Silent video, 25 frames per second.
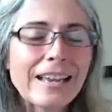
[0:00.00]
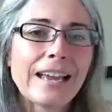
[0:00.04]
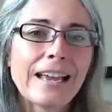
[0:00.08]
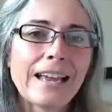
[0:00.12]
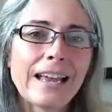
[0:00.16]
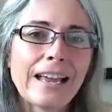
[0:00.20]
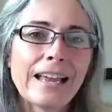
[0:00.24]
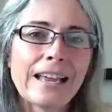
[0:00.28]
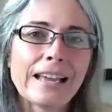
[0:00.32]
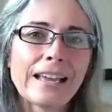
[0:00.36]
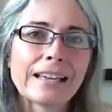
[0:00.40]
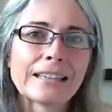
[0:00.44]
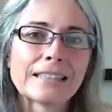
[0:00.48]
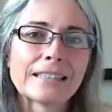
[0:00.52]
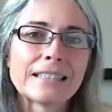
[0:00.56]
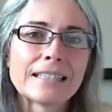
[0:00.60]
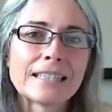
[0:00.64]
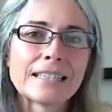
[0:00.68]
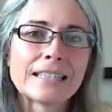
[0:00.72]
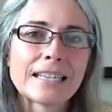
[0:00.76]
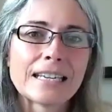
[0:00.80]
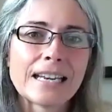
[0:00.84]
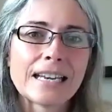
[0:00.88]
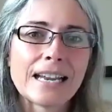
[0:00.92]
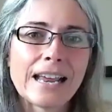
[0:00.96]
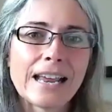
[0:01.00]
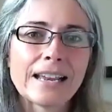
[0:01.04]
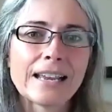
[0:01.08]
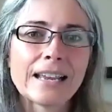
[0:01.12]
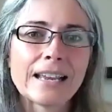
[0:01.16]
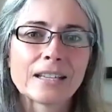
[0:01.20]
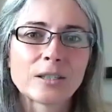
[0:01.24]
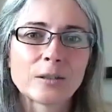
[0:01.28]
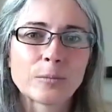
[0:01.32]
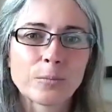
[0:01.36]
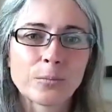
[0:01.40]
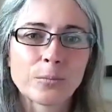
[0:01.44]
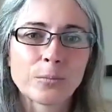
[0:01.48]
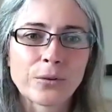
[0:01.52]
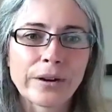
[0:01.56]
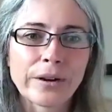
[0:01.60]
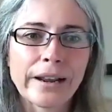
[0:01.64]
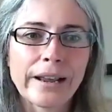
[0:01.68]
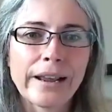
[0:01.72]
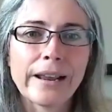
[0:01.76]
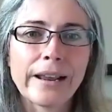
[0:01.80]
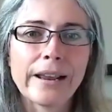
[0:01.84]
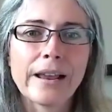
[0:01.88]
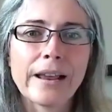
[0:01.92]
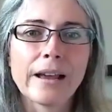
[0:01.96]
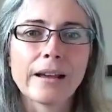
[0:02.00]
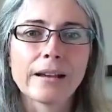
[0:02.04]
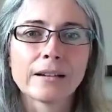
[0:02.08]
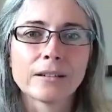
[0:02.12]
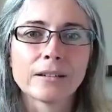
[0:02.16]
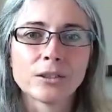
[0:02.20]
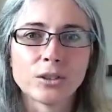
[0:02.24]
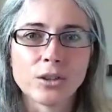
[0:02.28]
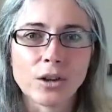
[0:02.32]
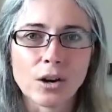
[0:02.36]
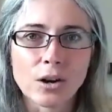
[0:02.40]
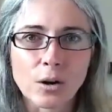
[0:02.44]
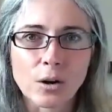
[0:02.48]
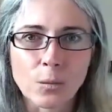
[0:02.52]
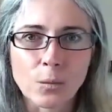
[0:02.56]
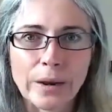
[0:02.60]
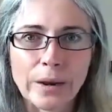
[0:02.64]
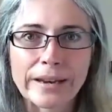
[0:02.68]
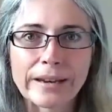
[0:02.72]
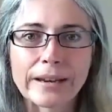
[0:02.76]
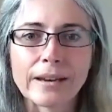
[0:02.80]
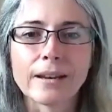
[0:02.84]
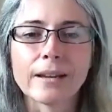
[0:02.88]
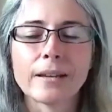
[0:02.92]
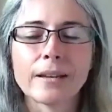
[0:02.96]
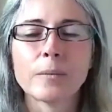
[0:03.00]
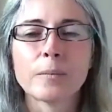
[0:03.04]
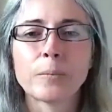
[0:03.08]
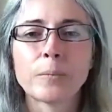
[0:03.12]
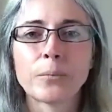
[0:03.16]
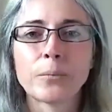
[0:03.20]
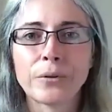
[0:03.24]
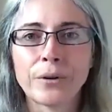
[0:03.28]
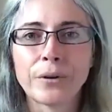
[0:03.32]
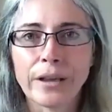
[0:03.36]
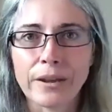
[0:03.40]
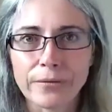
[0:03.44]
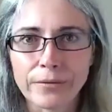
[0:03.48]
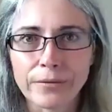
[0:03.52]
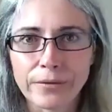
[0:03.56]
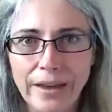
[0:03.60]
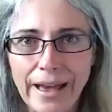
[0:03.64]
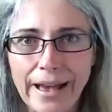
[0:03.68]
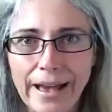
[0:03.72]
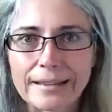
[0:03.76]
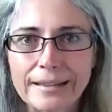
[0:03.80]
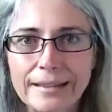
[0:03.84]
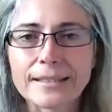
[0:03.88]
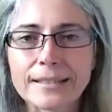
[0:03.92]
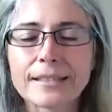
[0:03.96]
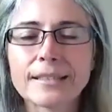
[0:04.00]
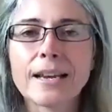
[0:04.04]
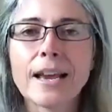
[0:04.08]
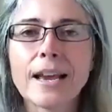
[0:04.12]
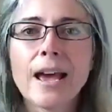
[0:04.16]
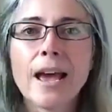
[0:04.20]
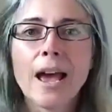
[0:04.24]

and it gets pretty Darwin pretty fast